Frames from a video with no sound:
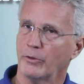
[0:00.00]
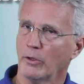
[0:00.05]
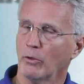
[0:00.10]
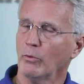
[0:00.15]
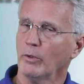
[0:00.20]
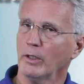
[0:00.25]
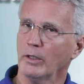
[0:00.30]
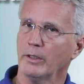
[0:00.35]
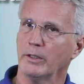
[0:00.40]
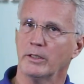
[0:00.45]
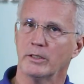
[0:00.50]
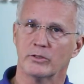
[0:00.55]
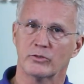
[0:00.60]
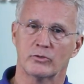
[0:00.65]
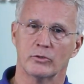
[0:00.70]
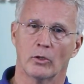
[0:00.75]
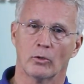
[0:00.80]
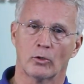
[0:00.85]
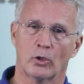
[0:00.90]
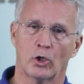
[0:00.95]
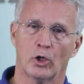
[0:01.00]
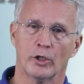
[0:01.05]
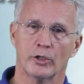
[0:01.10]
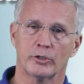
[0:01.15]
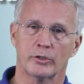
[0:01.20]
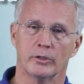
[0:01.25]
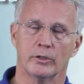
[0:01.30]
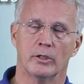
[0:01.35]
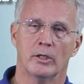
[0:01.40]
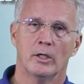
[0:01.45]
There really is no
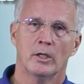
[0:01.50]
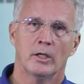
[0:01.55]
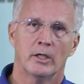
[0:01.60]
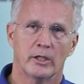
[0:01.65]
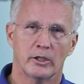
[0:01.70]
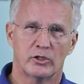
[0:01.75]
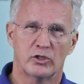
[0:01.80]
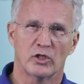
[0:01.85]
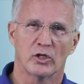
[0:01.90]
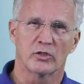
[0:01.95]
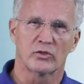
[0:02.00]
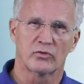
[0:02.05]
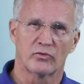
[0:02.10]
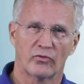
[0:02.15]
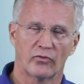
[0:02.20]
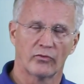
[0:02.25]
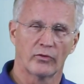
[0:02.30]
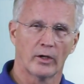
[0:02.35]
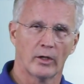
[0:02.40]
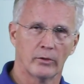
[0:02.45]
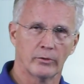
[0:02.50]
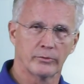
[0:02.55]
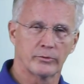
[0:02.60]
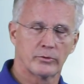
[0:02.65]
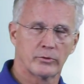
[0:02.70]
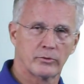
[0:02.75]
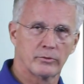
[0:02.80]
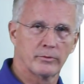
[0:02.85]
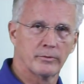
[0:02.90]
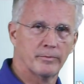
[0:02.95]
cushion, it just
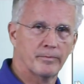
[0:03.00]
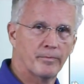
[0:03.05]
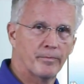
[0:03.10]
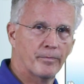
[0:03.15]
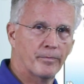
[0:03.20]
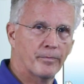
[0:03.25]
floats.